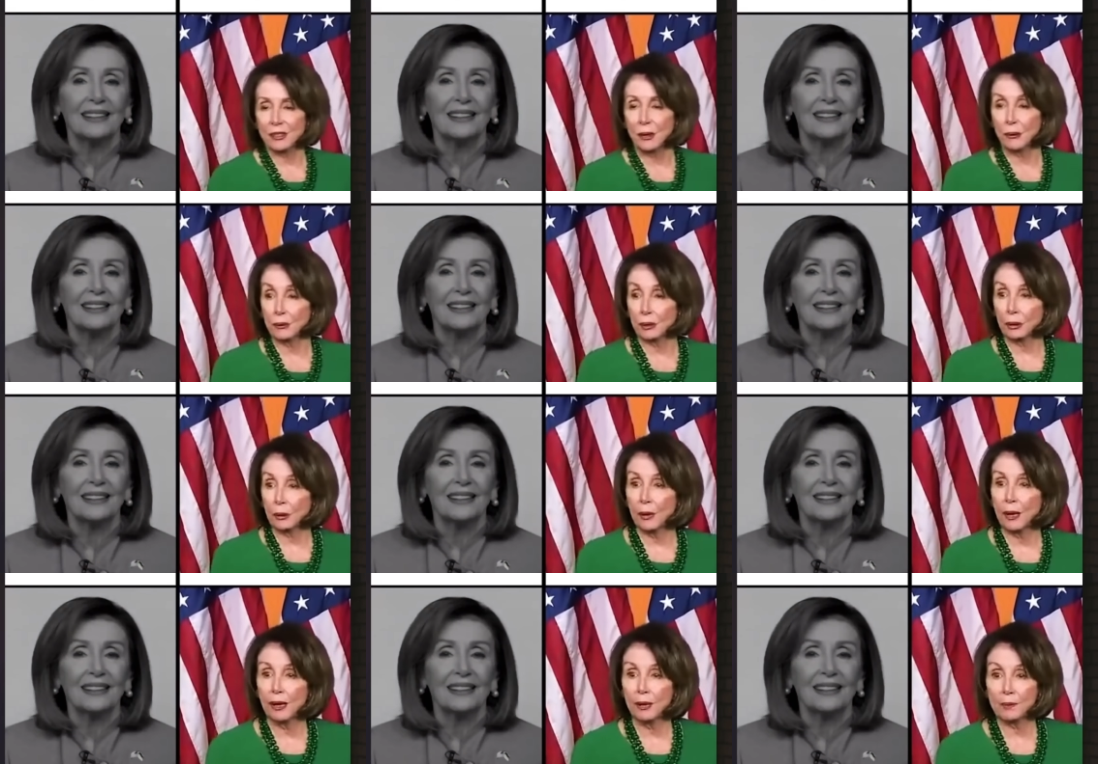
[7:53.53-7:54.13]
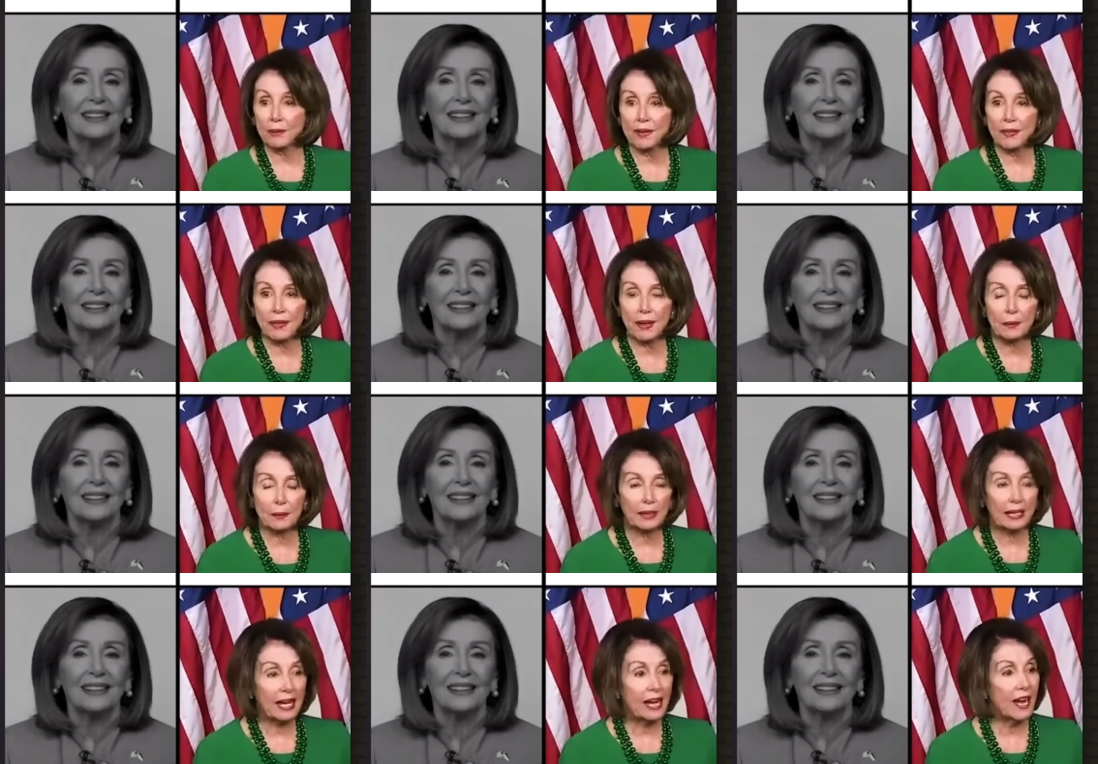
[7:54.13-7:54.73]
Speaker 1: no requirement that
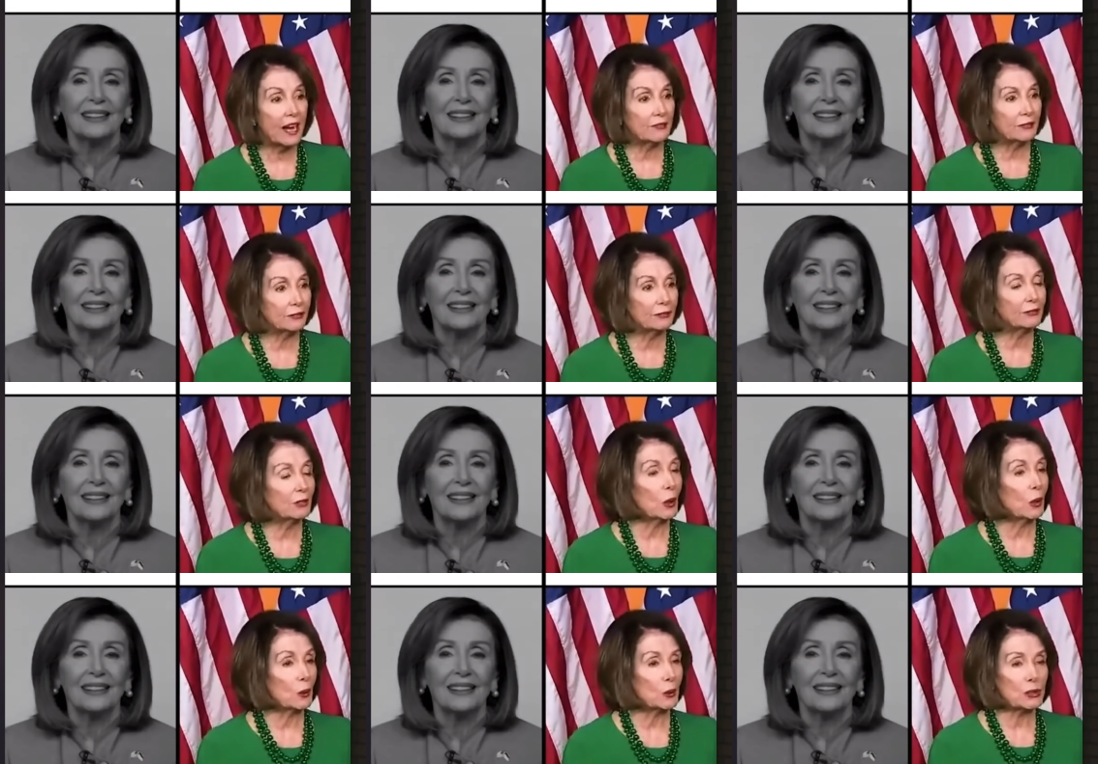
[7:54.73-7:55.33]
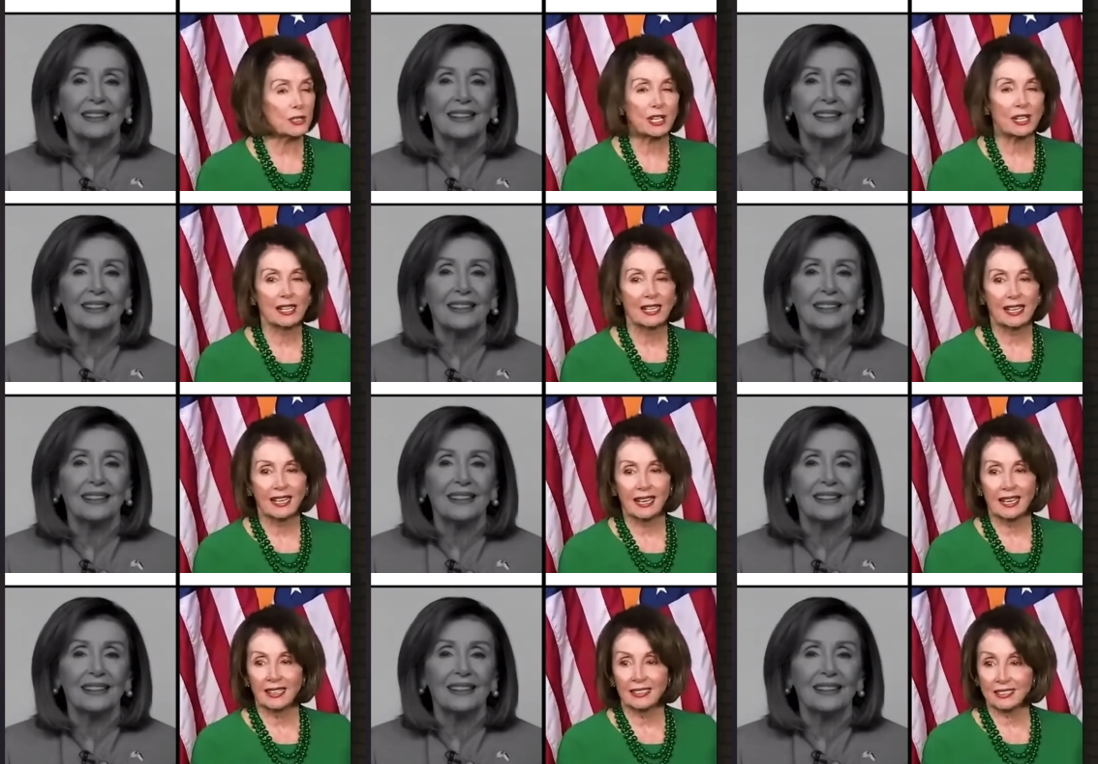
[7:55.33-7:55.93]
we have a vote.
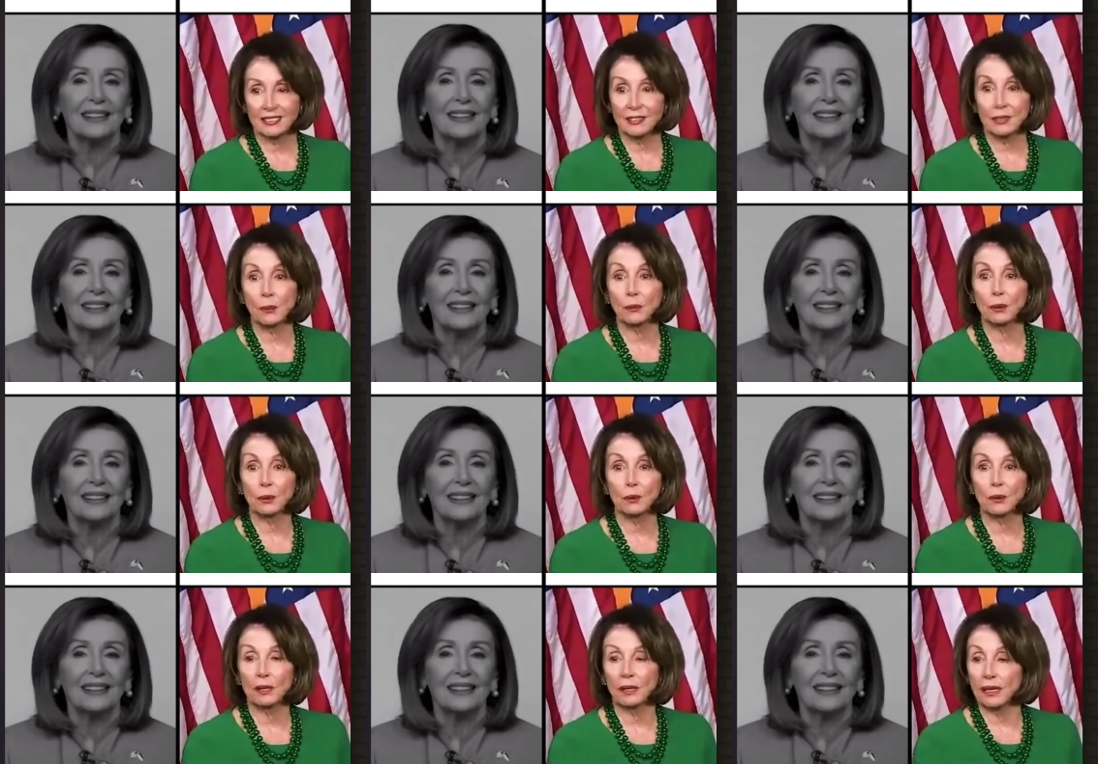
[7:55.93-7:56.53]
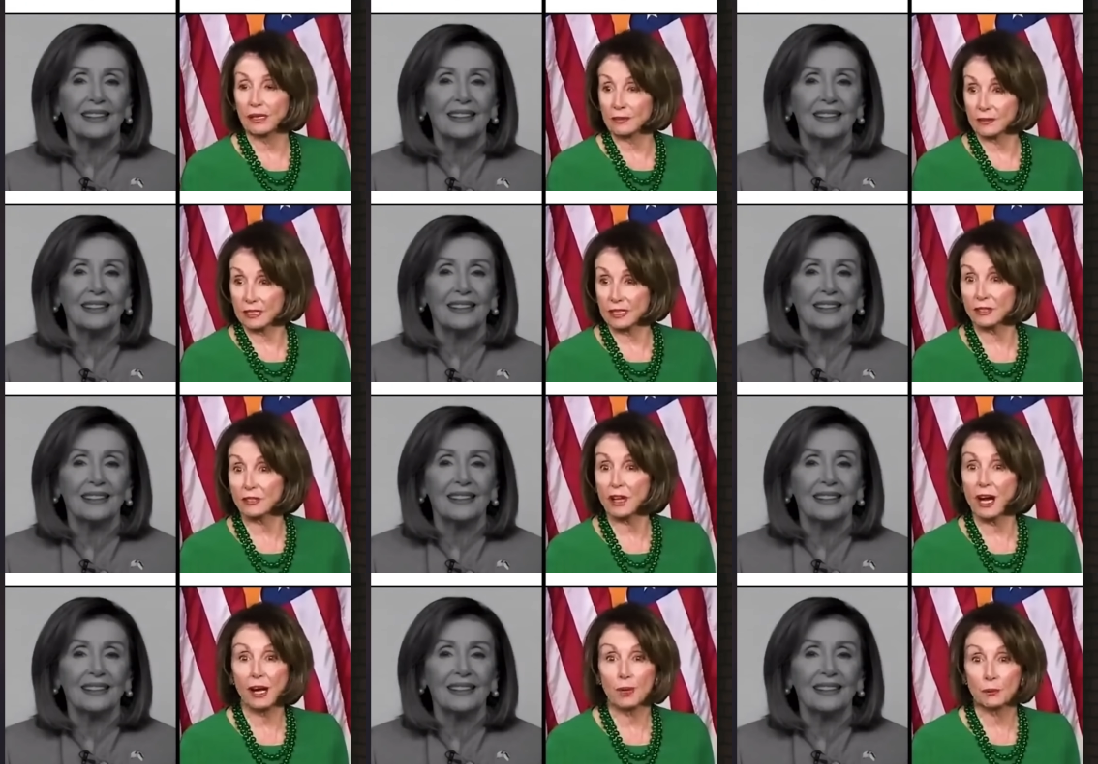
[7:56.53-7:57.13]
And so we, at
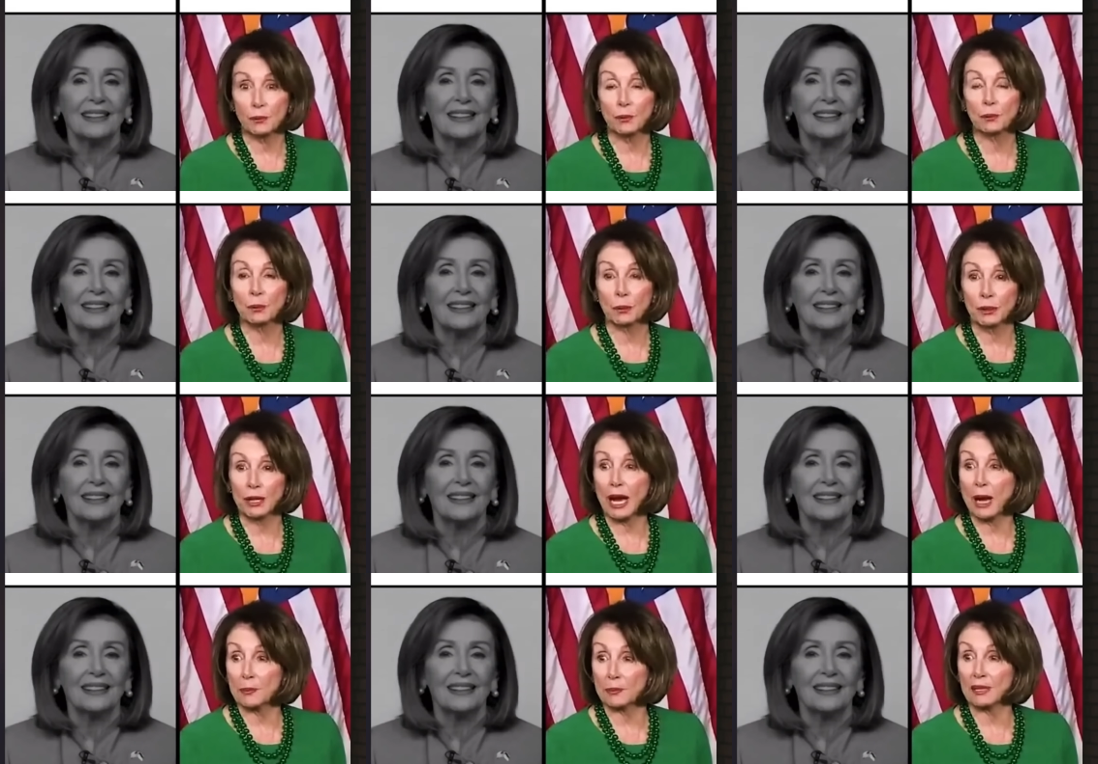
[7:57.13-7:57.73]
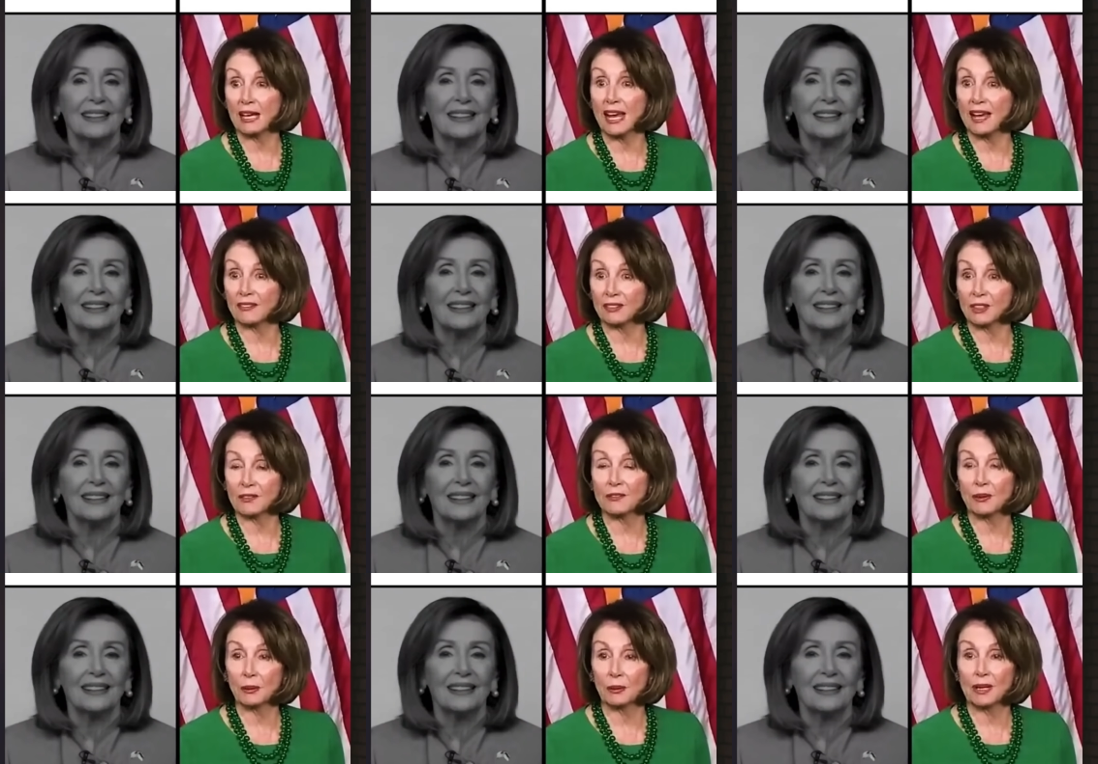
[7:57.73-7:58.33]
this time, we will not be having
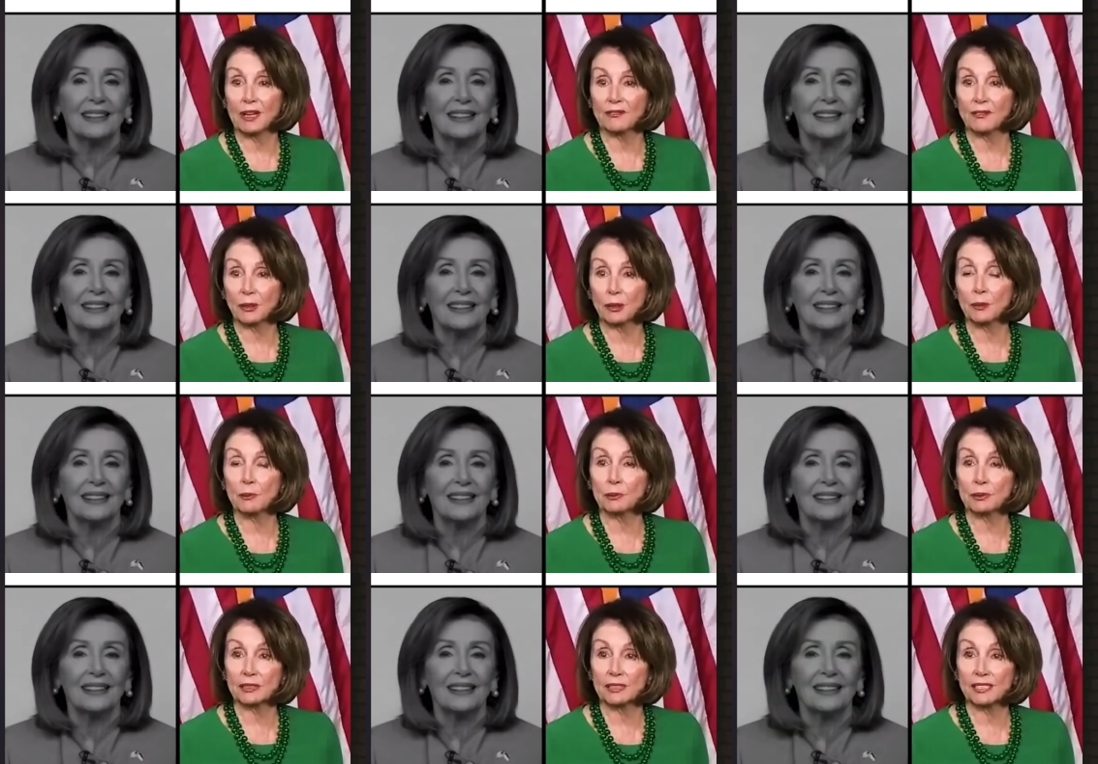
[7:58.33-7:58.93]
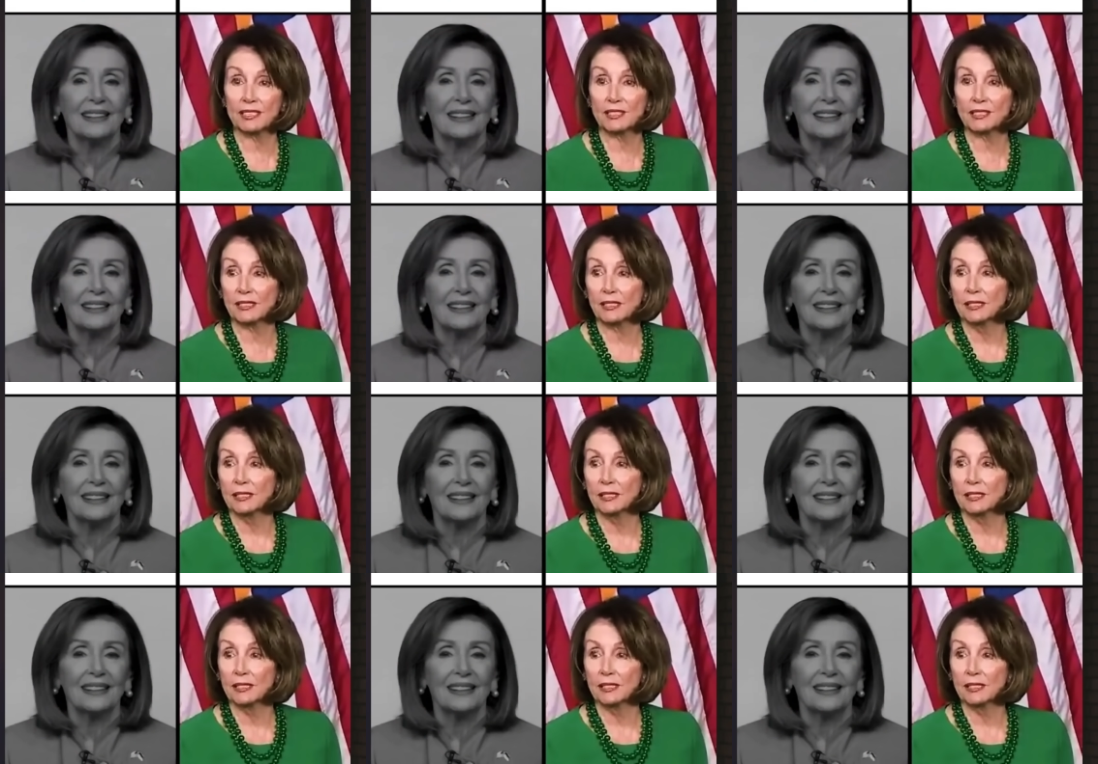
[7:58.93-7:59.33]
a vote. And I'm very pleased.